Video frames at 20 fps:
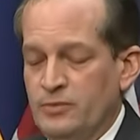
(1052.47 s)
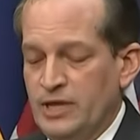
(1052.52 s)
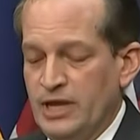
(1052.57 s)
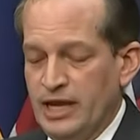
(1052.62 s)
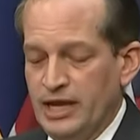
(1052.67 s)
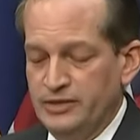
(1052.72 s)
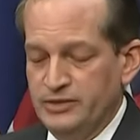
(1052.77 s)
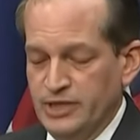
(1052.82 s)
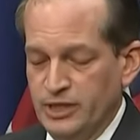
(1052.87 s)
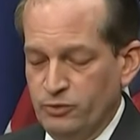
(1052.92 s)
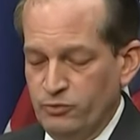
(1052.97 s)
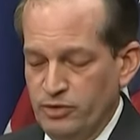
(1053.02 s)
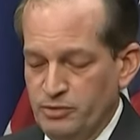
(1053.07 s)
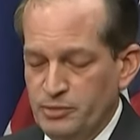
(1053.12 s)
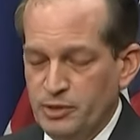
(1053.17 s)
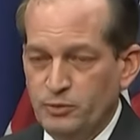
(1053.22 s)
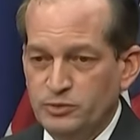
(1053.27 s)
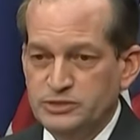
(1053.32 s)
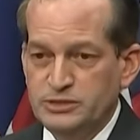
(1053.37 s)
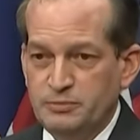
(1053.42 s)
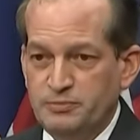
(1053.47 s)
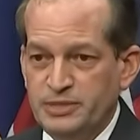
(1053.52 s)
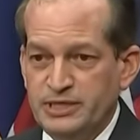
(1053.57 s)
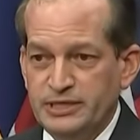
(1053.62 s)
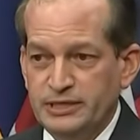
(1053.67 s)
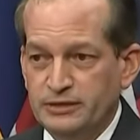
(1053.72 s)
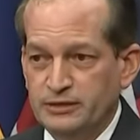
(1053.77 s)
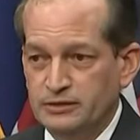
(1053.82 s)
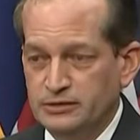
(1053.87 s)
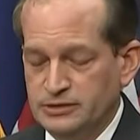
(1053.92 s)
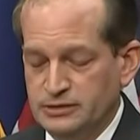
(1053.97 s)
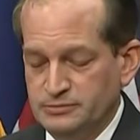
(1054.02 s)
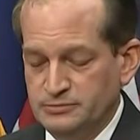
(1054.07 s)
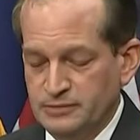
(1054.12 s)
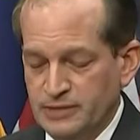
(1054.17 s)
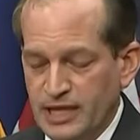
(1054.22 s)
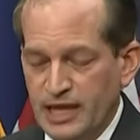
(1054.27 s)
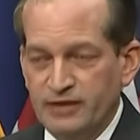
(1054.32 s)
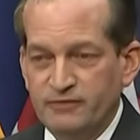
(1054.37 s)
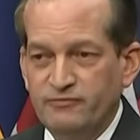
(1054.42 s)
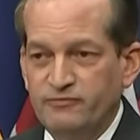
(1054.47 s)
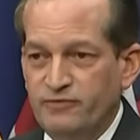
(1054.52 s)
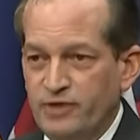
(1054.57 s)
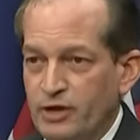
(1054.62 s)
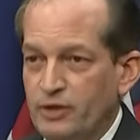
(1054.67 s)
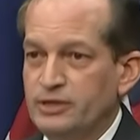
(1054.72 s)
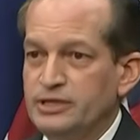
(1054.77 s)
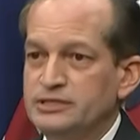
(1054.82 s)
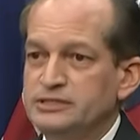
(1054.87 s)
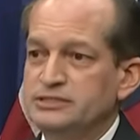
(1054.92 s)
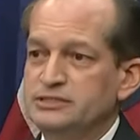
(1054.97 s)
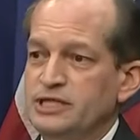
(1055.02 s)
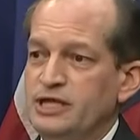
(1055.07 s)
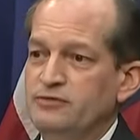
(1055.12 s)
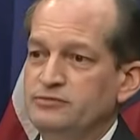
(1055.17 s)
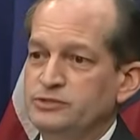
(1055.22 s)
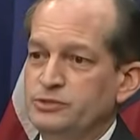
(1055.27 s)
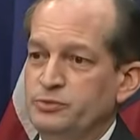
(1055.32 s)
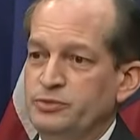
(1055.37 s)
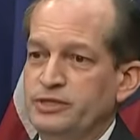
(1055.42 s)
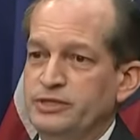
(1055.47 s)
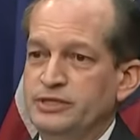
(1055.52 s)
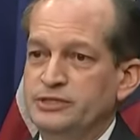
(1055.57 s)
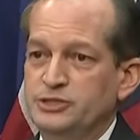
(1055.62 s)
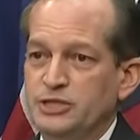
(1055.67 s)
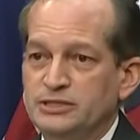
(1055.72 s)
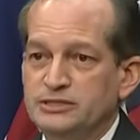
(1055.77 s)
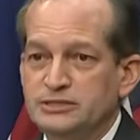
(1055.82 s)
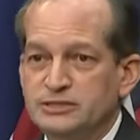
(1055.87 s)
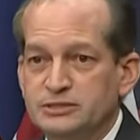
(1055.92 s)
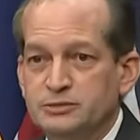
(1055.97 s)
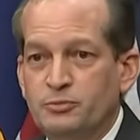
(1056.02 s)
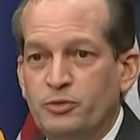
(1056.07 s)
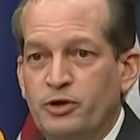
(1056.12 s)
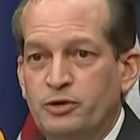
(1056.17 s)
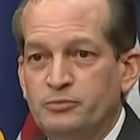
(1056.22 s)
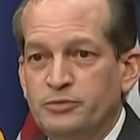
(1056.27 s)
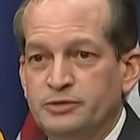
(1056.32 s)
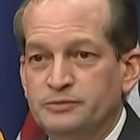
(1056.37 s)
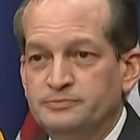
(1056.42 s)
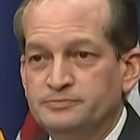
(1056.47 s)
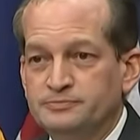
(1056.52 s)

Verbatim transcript: And the agreement was appealed at various levels within the Justice Department.